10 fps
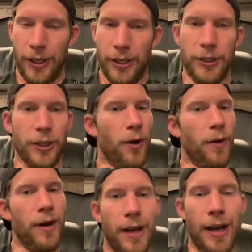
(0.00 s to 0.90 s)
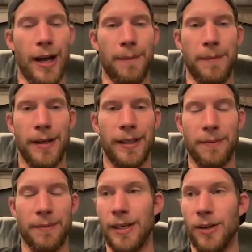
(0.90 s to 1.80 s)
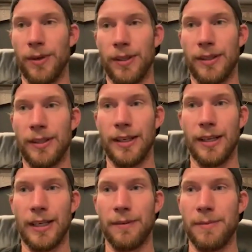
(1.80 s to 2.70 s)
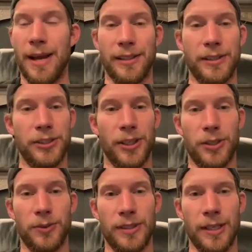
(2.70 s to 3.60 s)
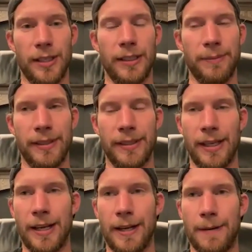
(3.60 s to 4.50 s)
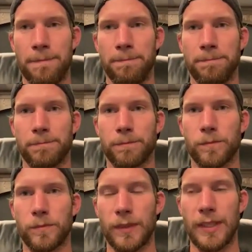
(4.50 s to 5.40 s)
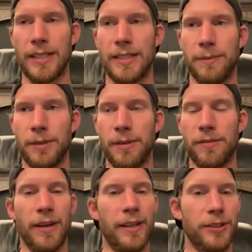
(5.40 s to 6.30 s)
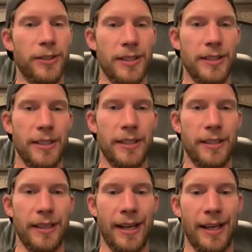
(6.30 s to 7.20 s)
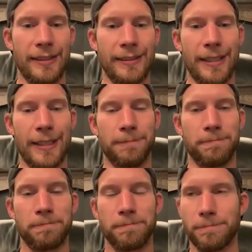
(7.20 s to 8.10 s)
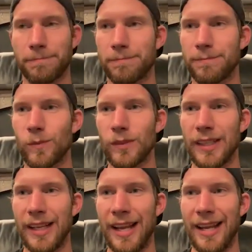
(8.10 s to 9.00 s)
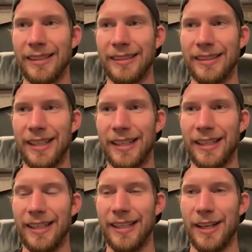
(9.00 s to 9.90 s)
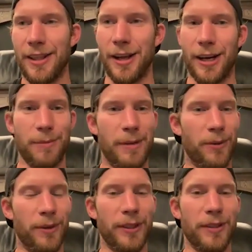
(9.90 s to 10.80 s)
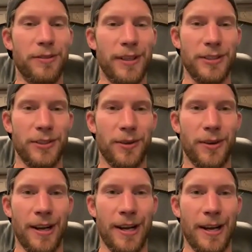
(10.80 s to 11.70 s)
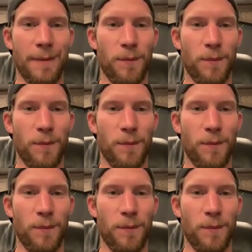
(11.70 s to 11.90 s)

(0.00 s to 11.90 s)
you know, um, coming here with uh, coming back to the Sharks with Doug, I mean, um, they seem to be very interested and and um, and uh, thought it could be a really good fit. So um,